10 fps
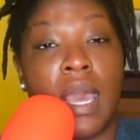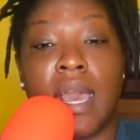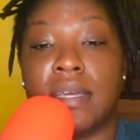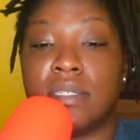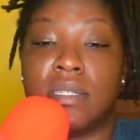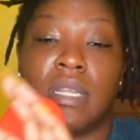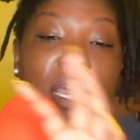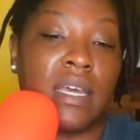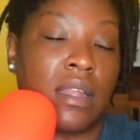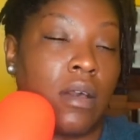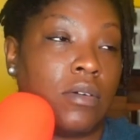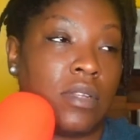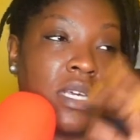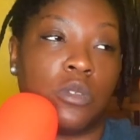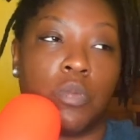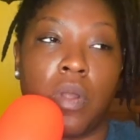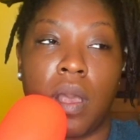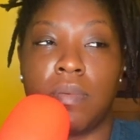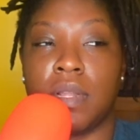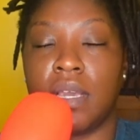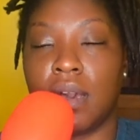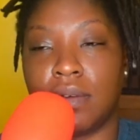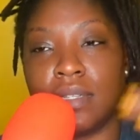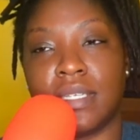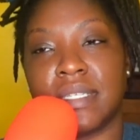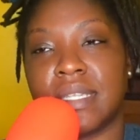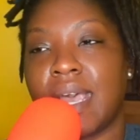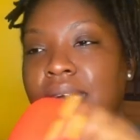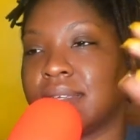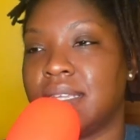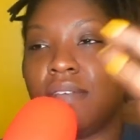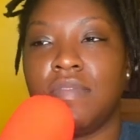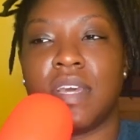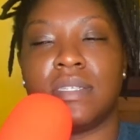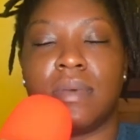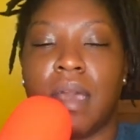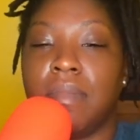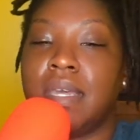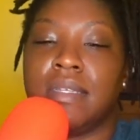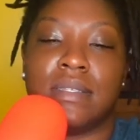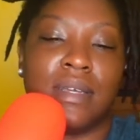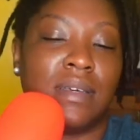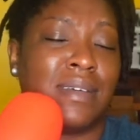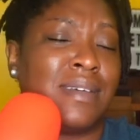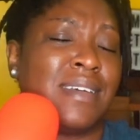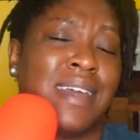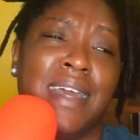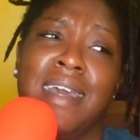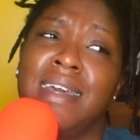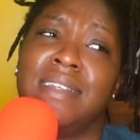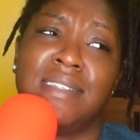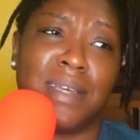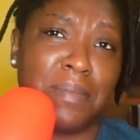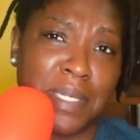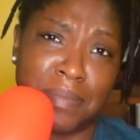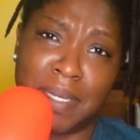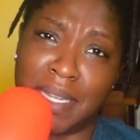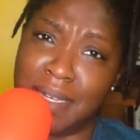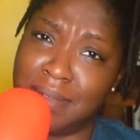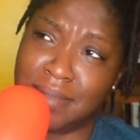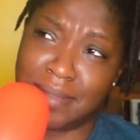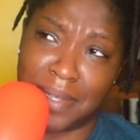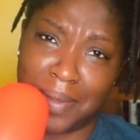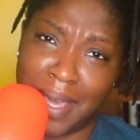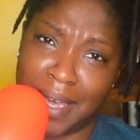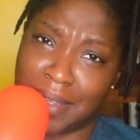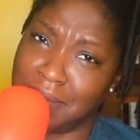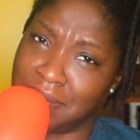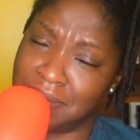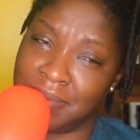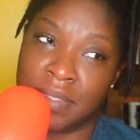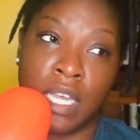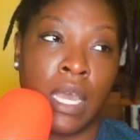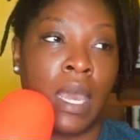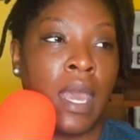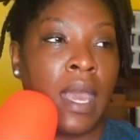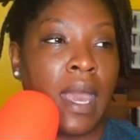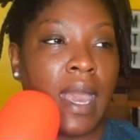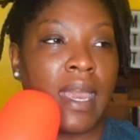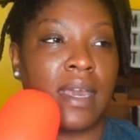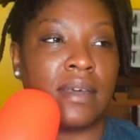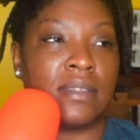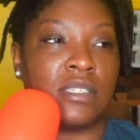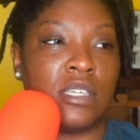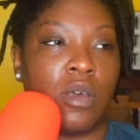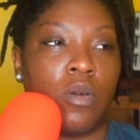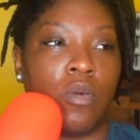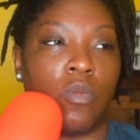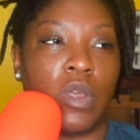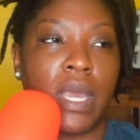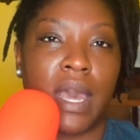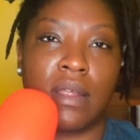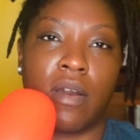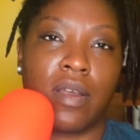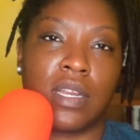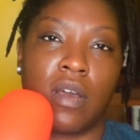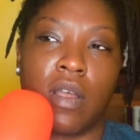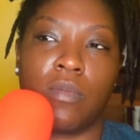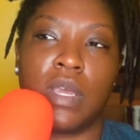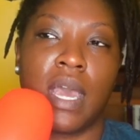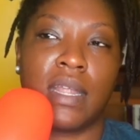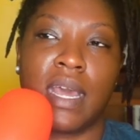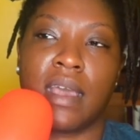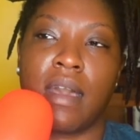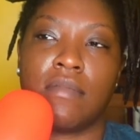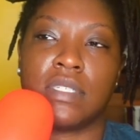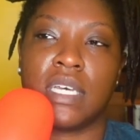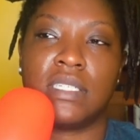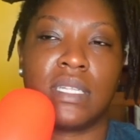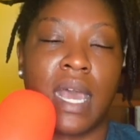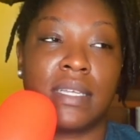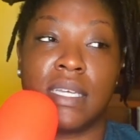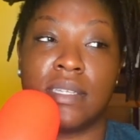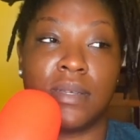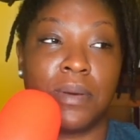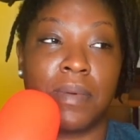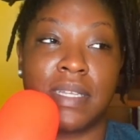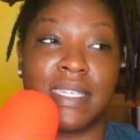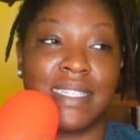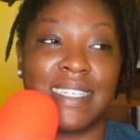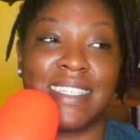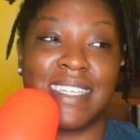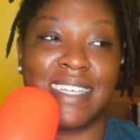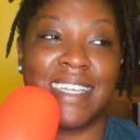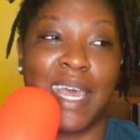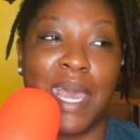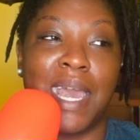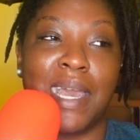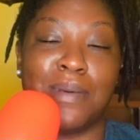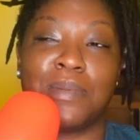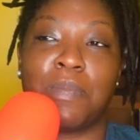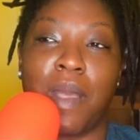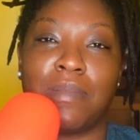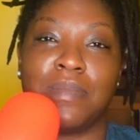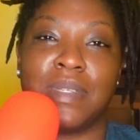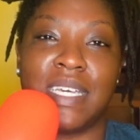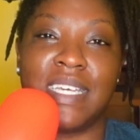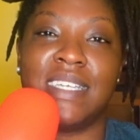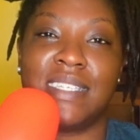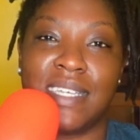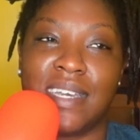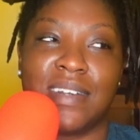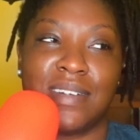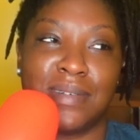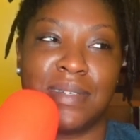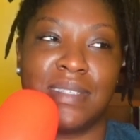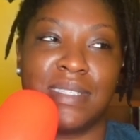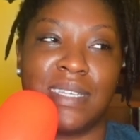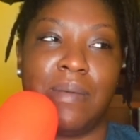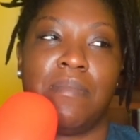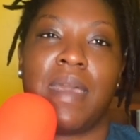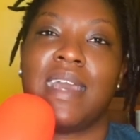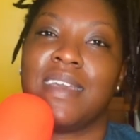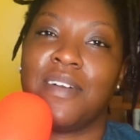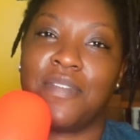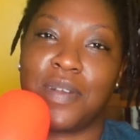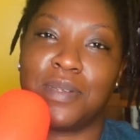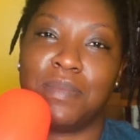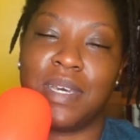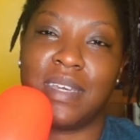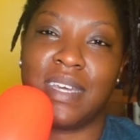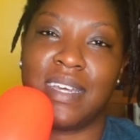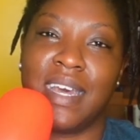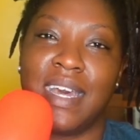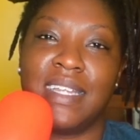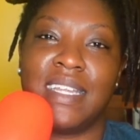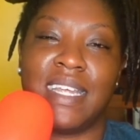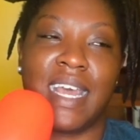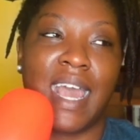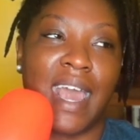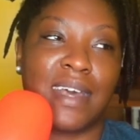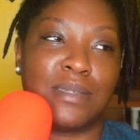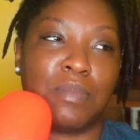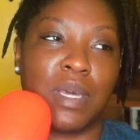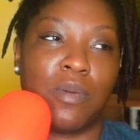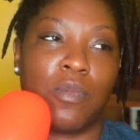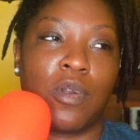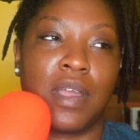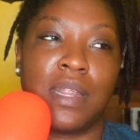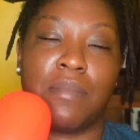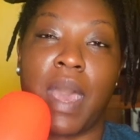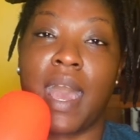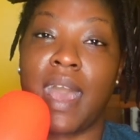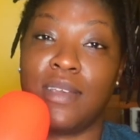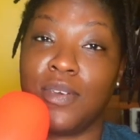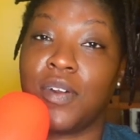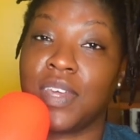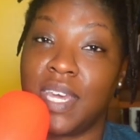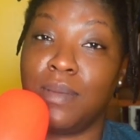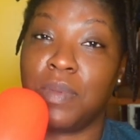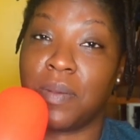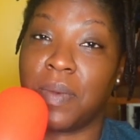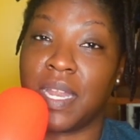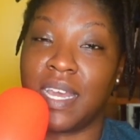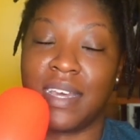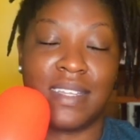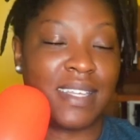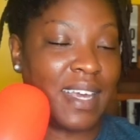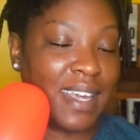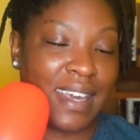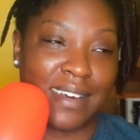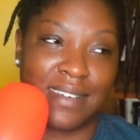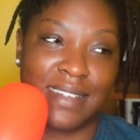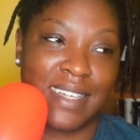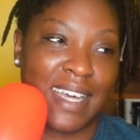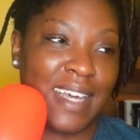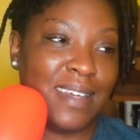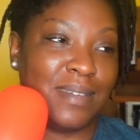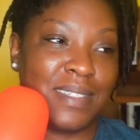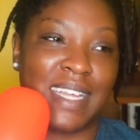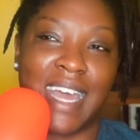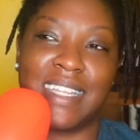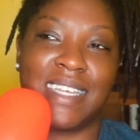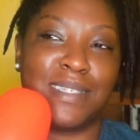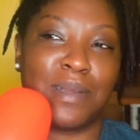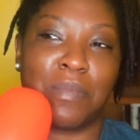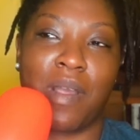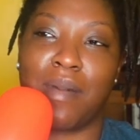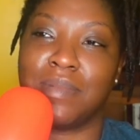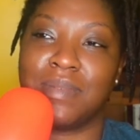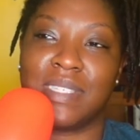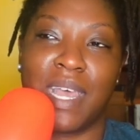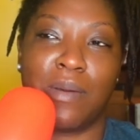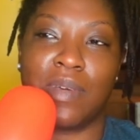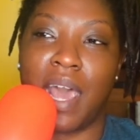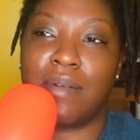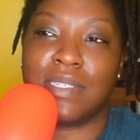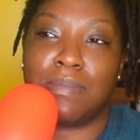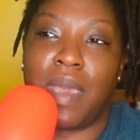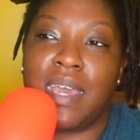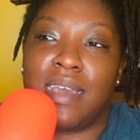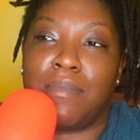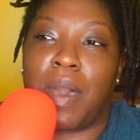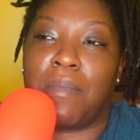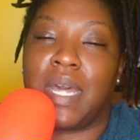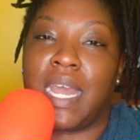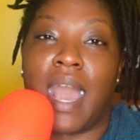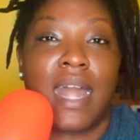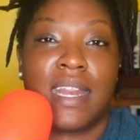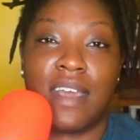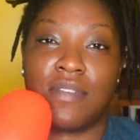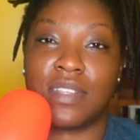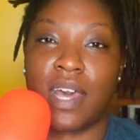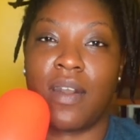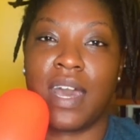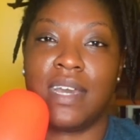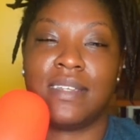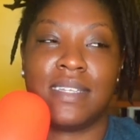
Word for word: has land holdings, property holdings, stocks, investment. I mean, so much money. Okay. And we had a heart to heart. We had that conversation. I said to him, I said, listen, it was probably easier to make your first million than it has been worrying about how you're going to keep your money. And he said, yeah. He was like, these are problems that when I was making my money, I never thought